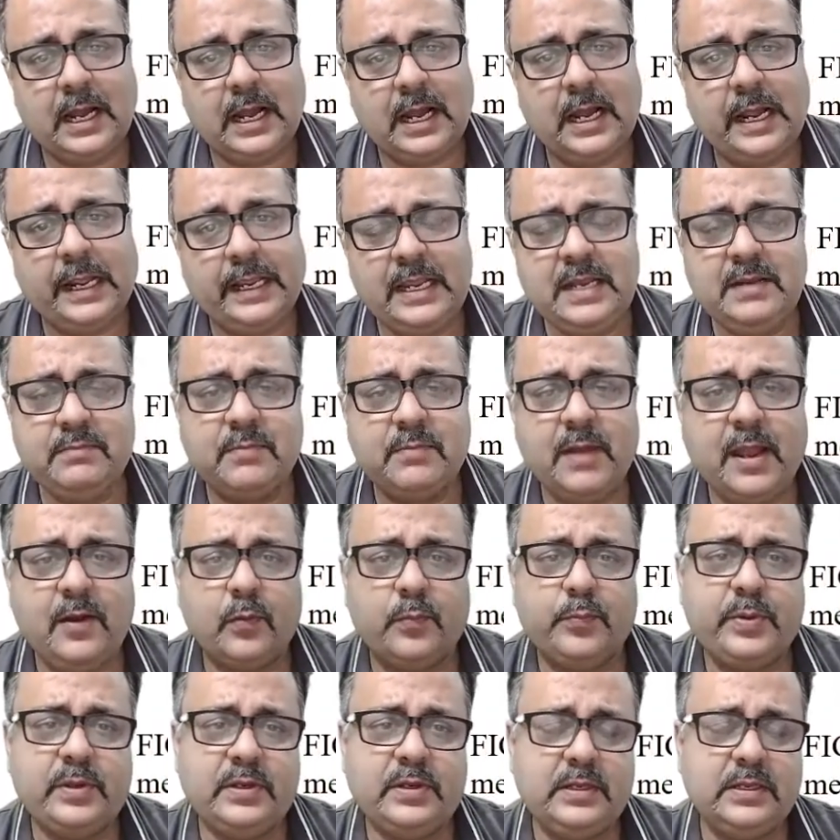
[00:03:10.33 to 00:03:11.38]
in my
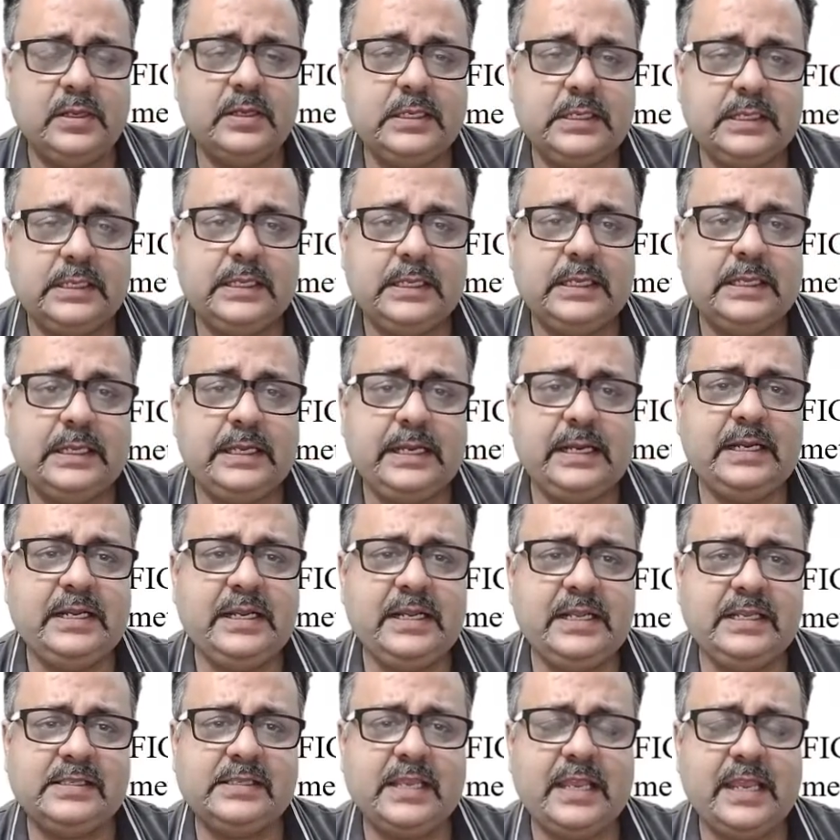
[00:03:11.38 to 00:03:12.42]
opinion it
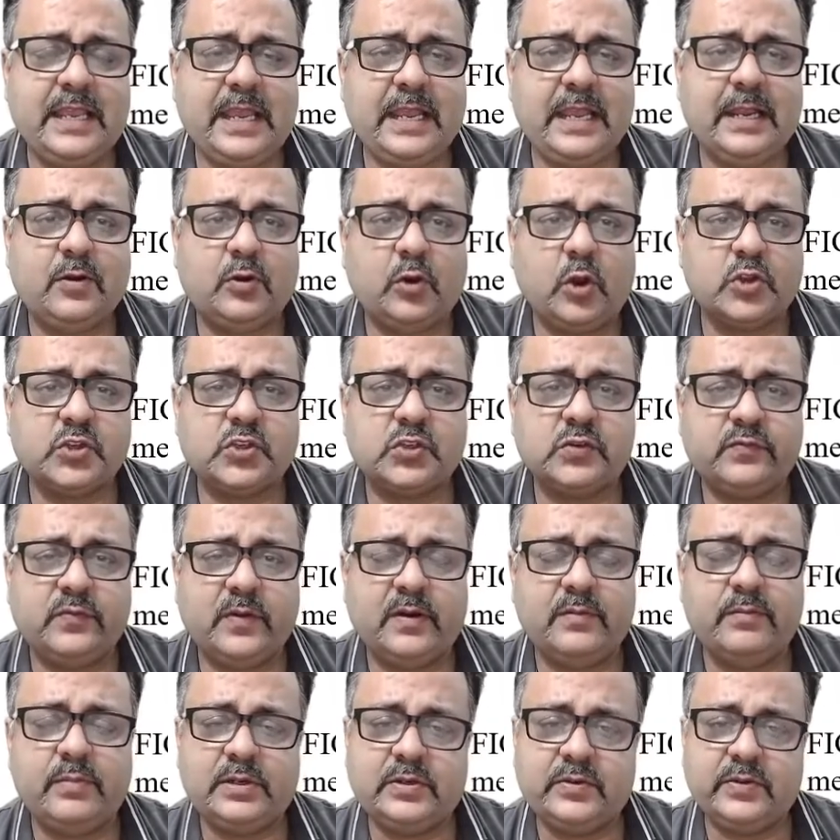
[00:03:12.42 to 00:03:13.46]
is a
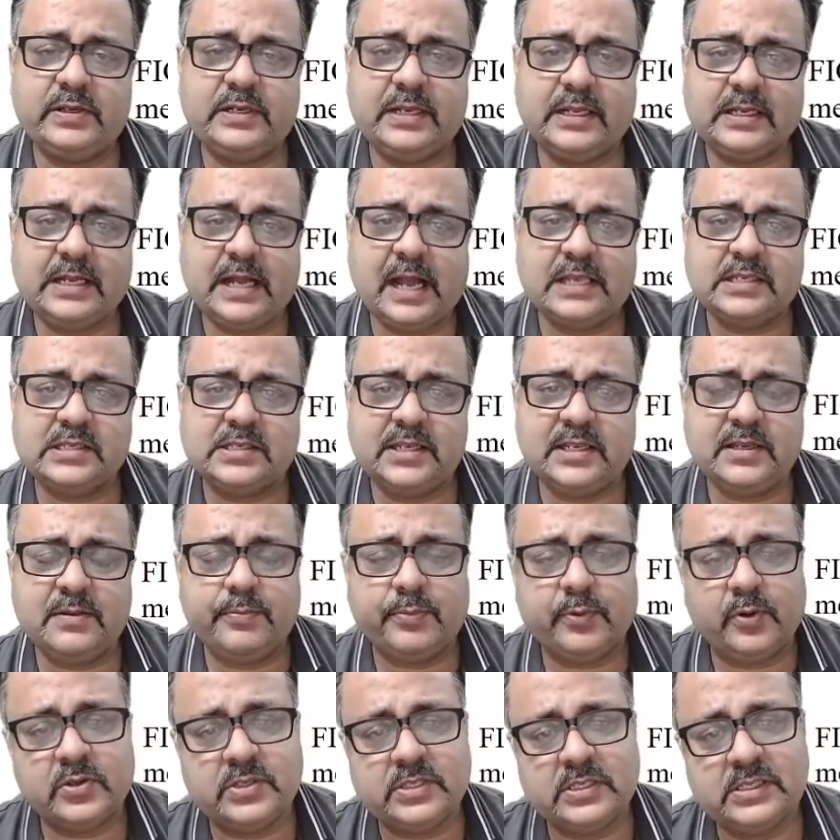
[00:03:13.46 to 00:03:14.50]
crossover between a casting
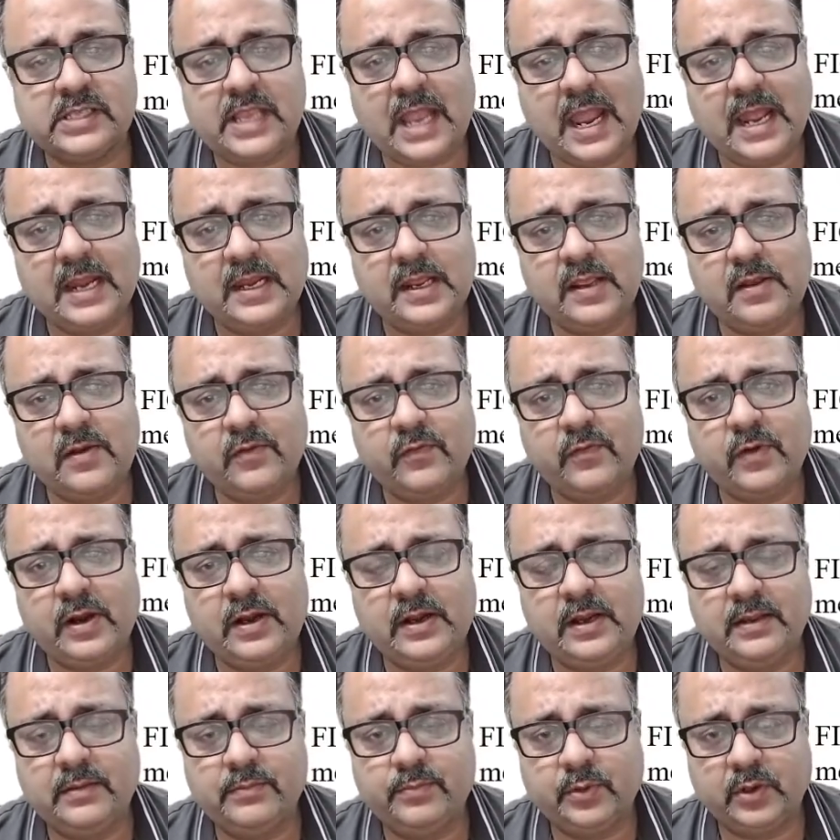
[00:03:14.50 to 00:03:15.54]
process and a
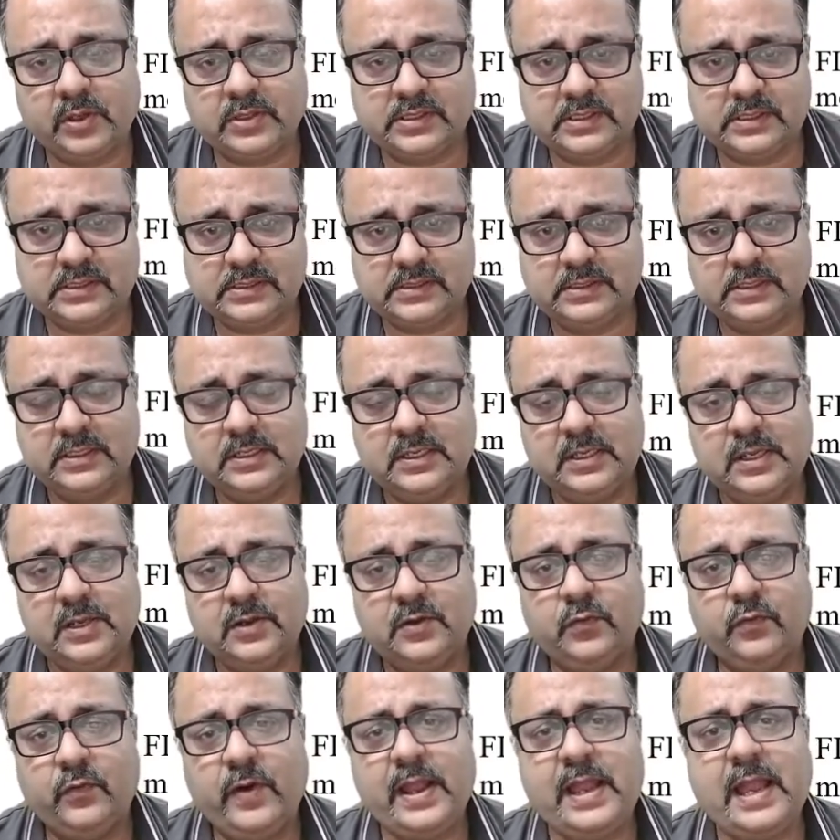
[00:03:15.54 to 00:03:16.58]
welding process.
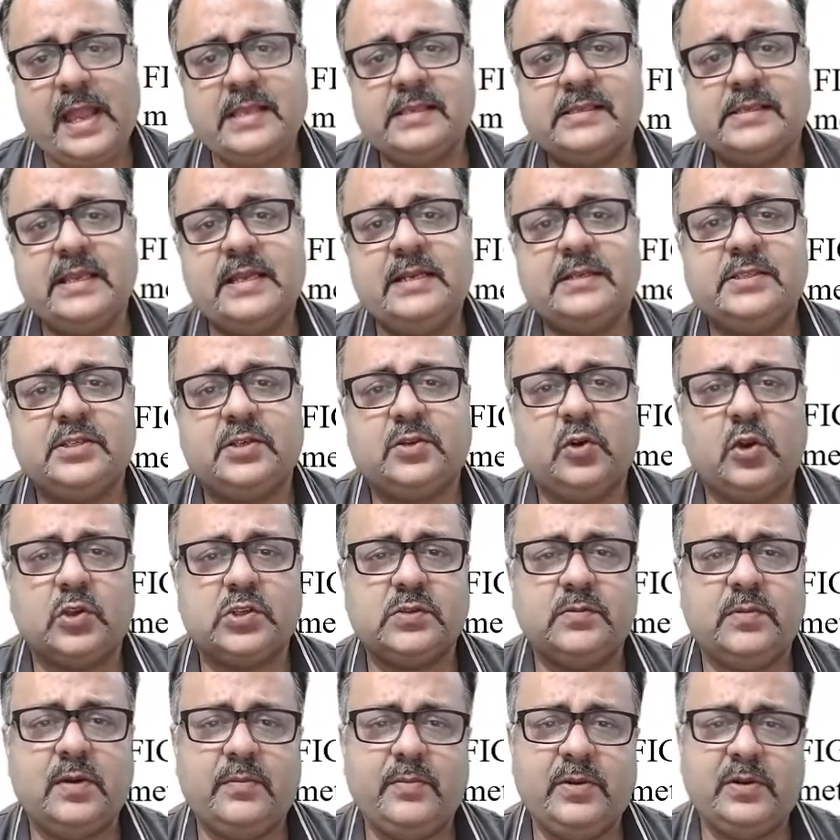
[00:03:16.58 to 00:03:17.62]
Why I say it's a
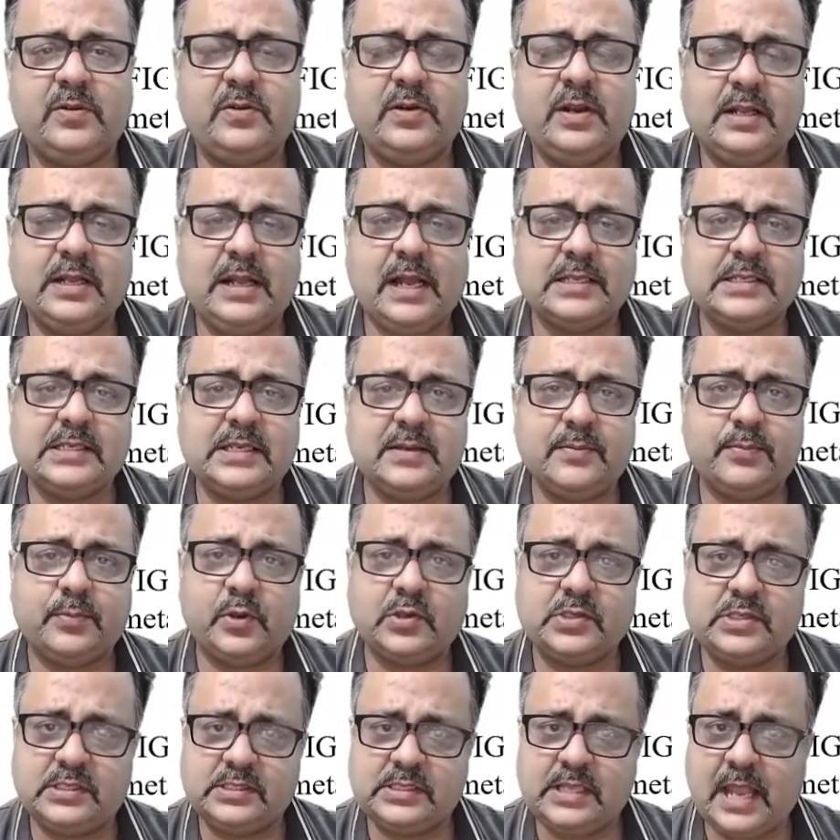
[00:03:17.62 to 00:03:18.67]
crossover between a casting
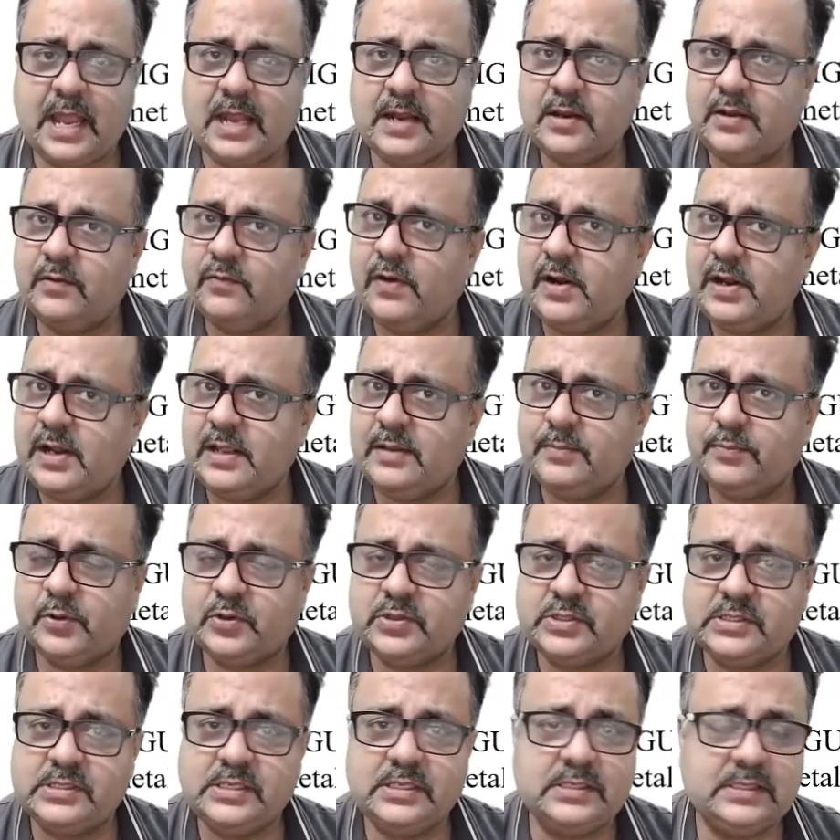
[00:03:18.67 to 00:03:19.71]
process and a welding
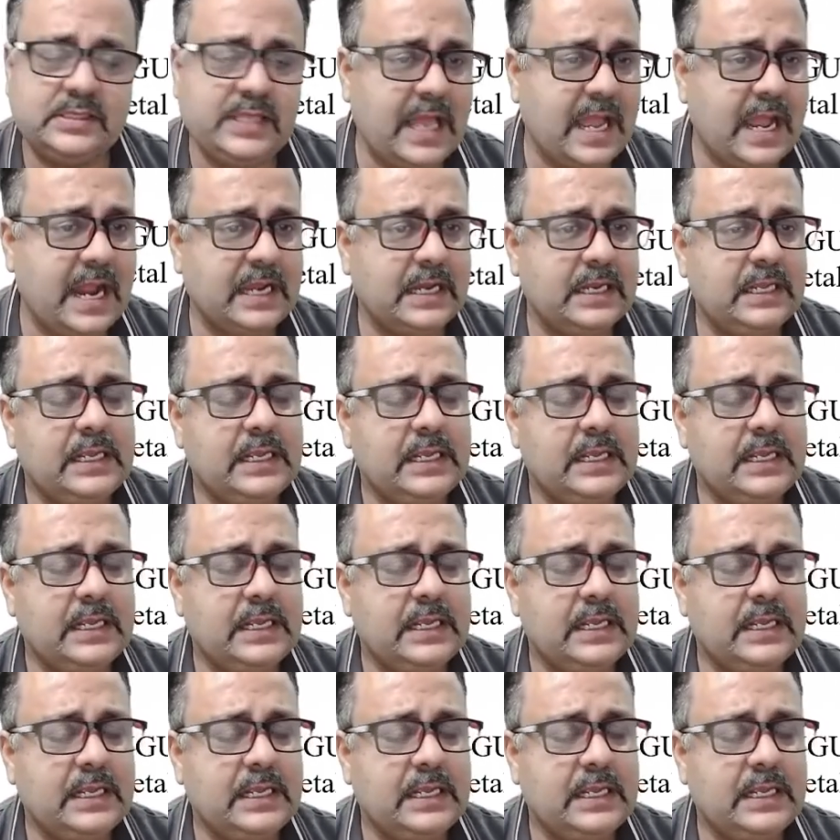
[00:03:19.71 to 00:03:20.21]
process is that